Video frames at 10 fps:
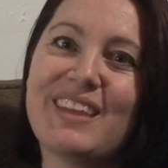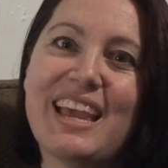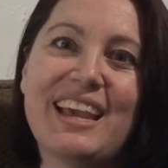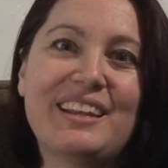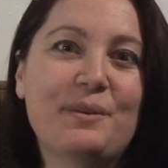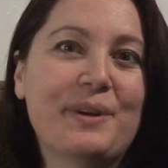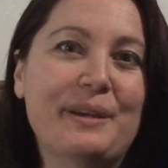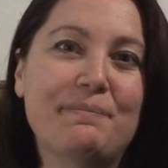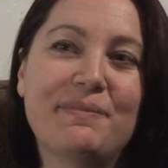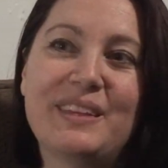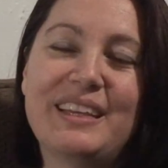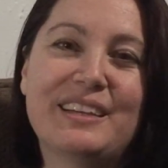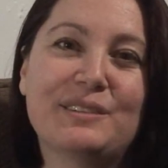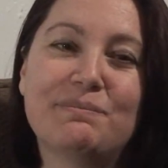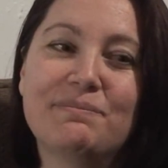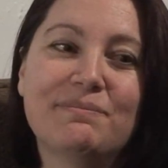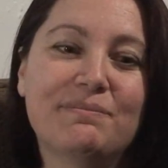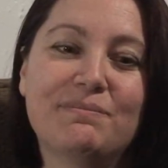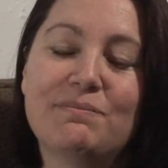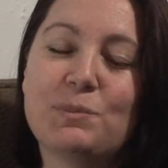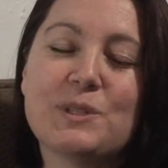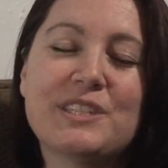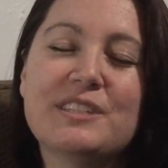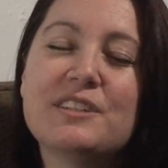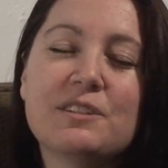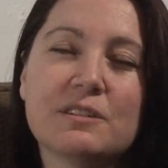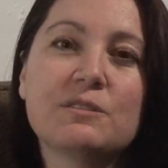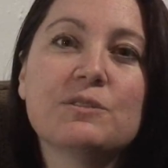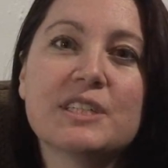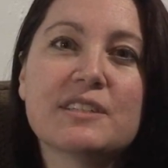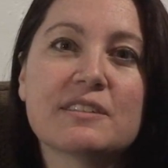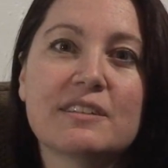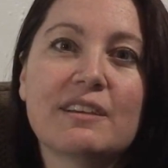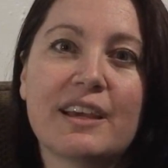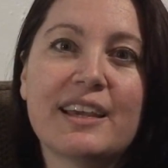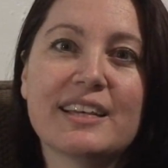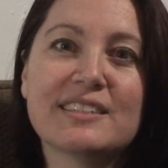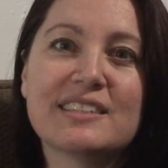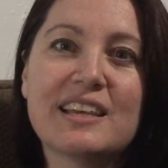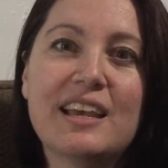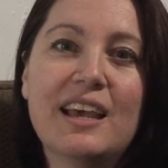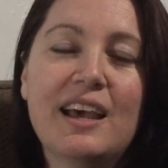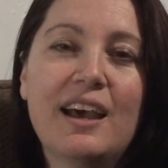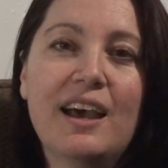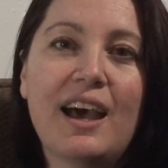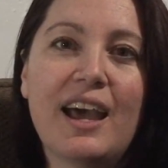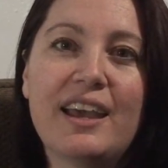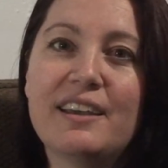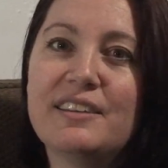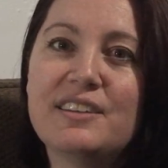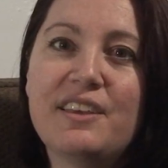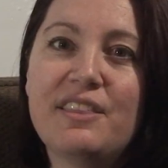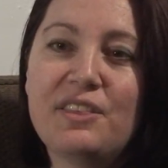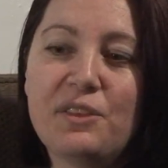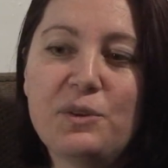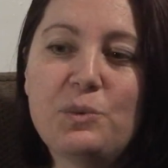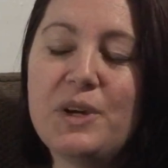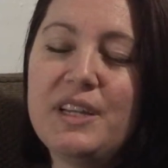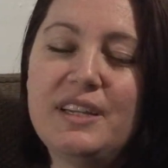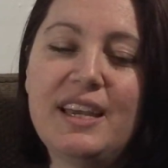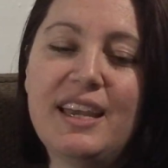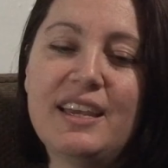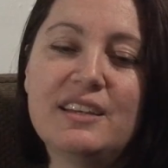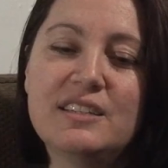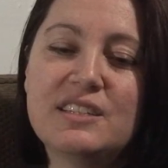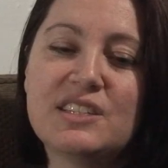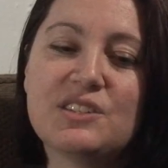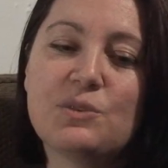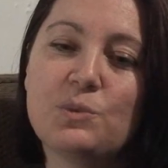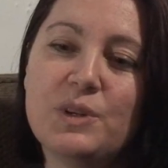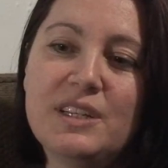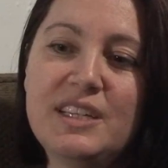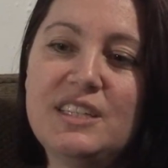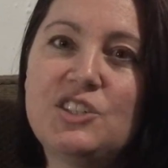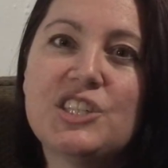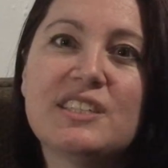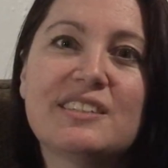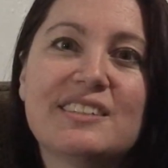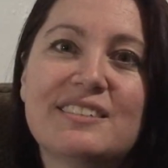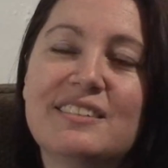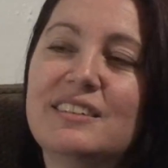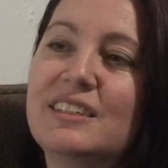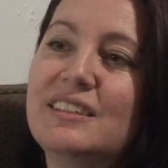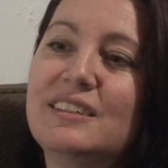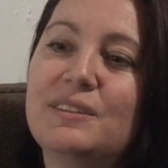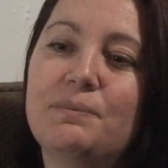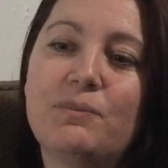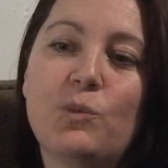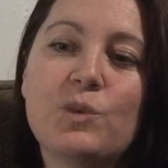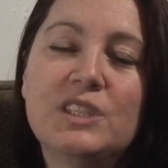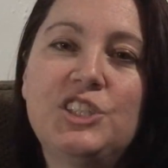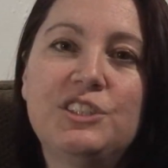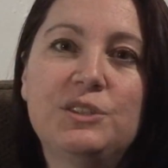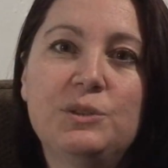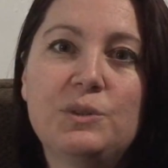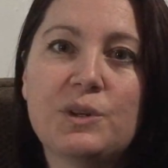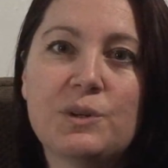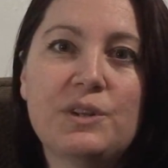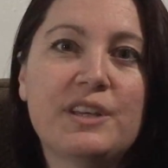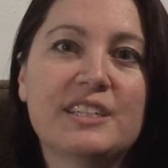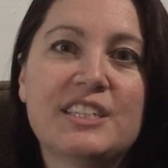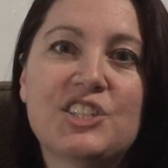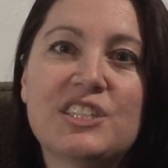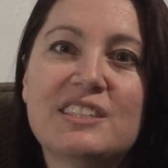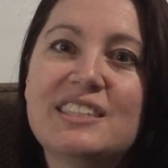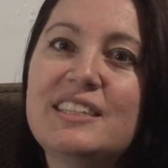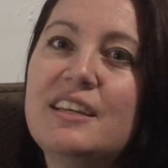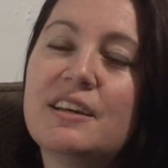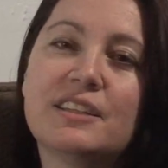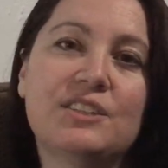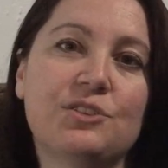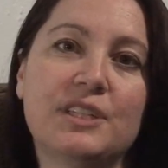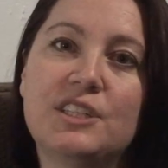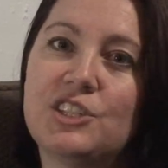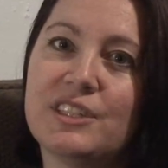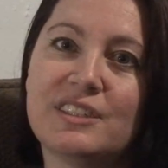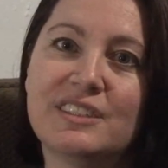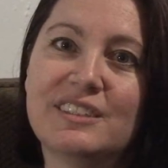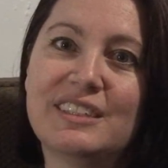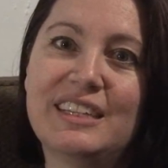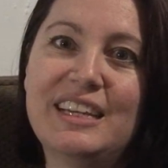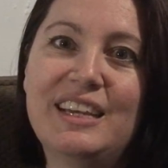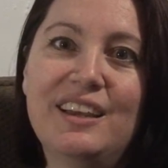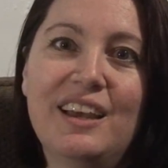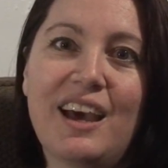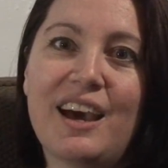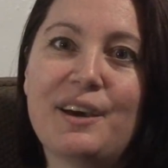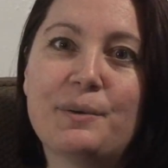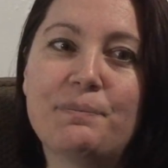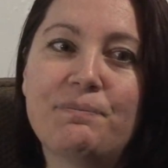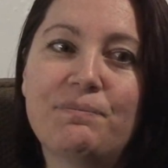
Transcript: Anyway, yeah, proceed at your own risk, I guess. And the third one is really just, once you go to the audition, see how they treat each other.